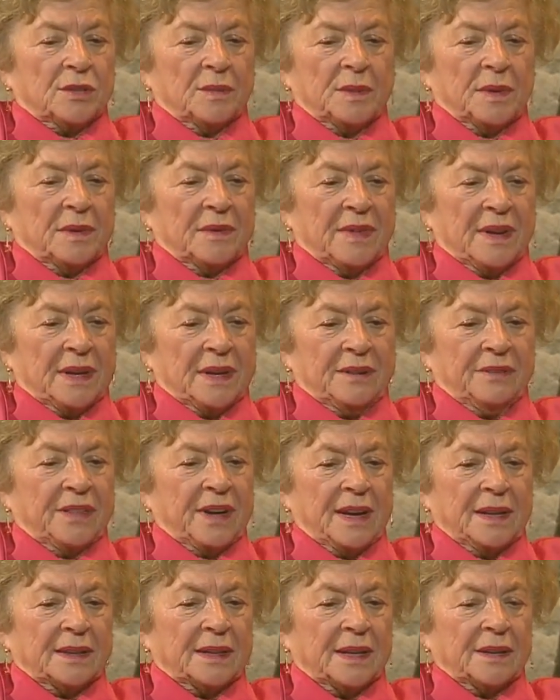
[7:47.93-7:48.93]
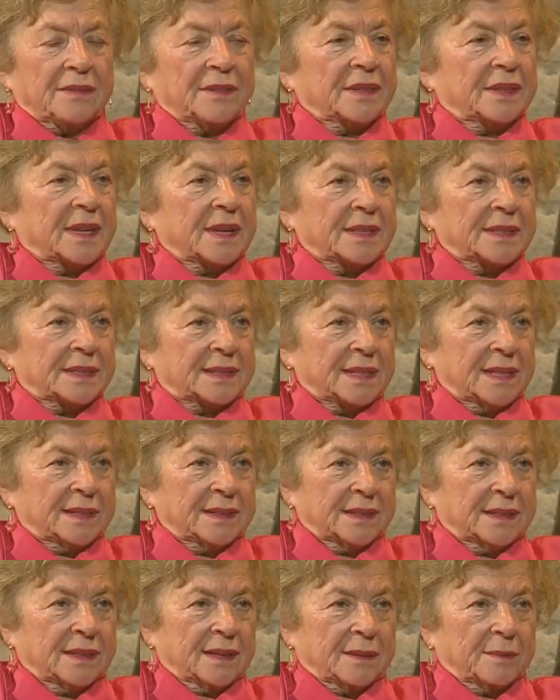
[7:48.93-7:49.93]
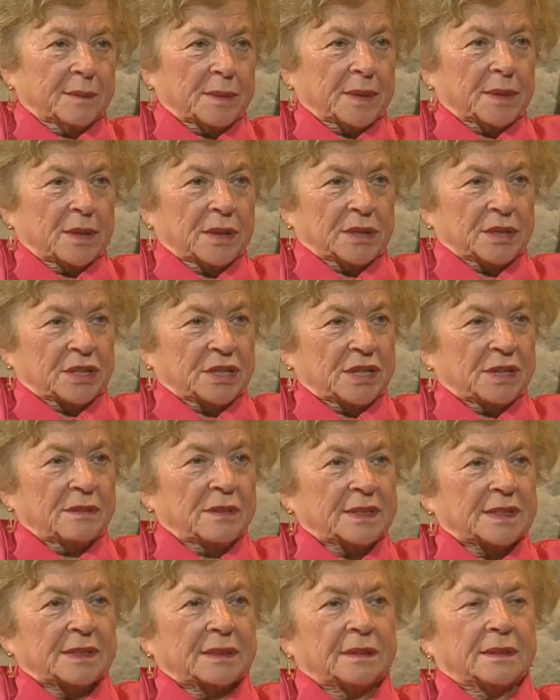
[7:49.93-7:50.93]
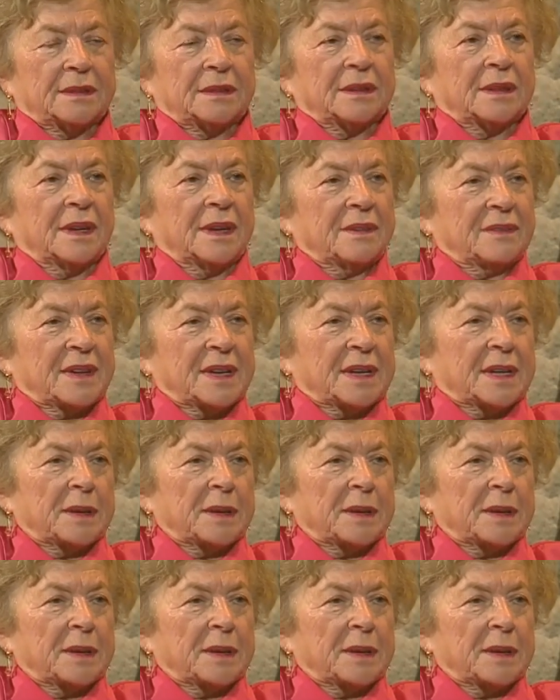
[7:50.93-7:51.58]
to be very friendly with his sister because she was living